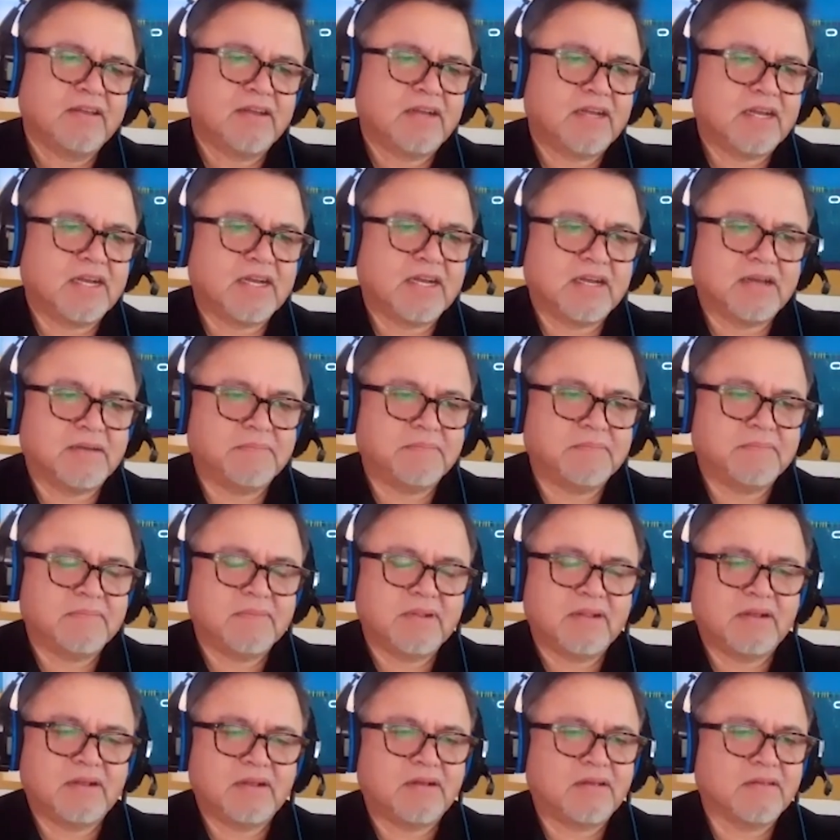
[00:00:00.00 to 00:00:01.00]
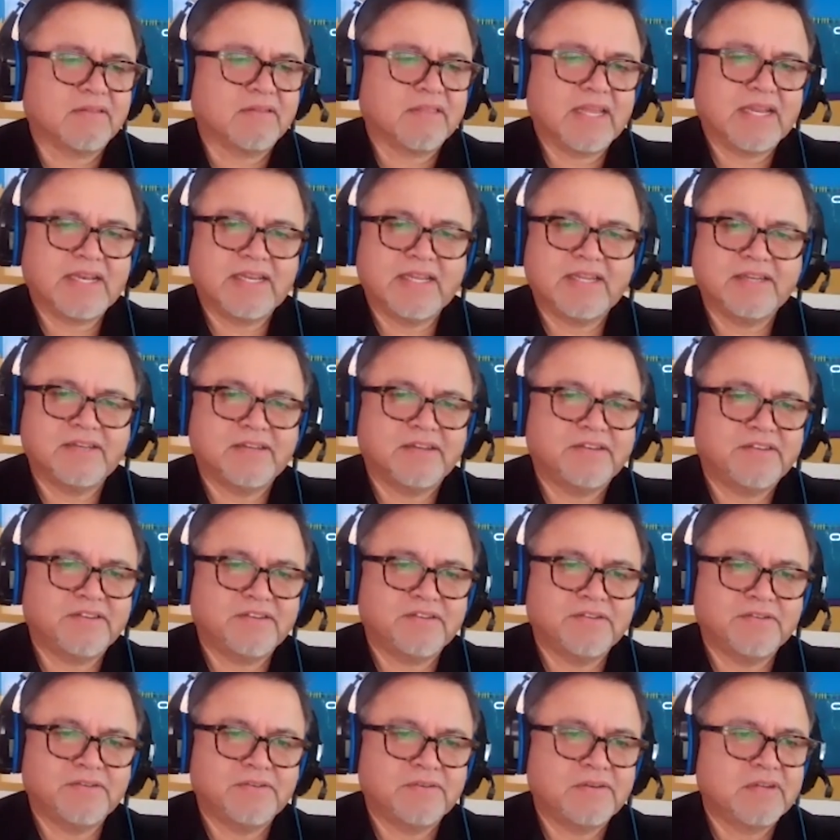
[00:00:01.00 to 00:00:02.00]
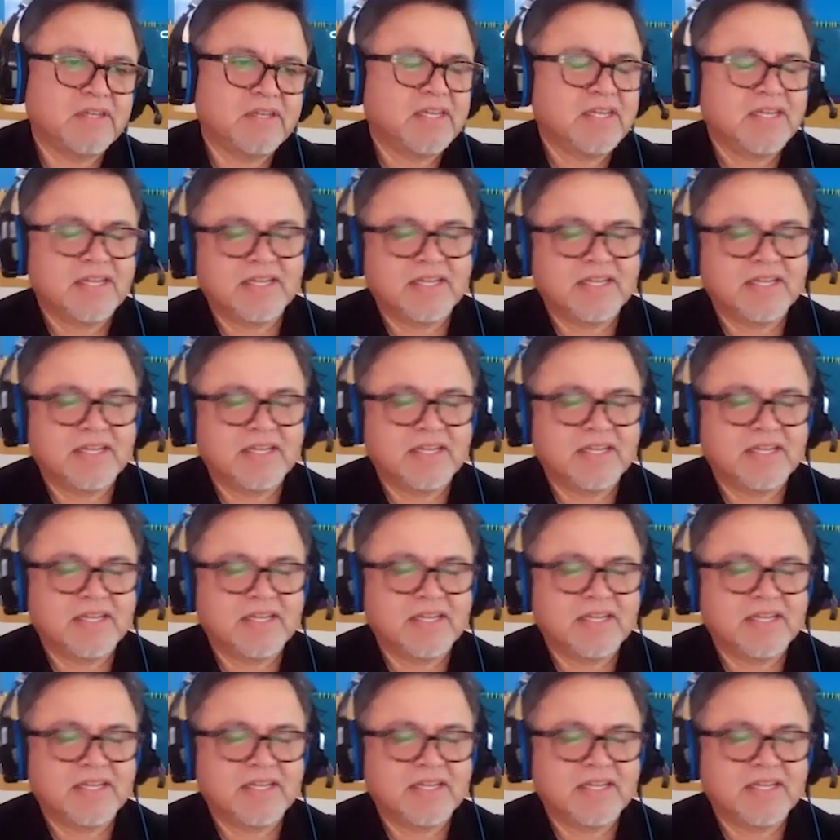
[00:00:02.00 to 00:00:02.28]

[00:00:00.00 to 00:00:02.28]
all they need to do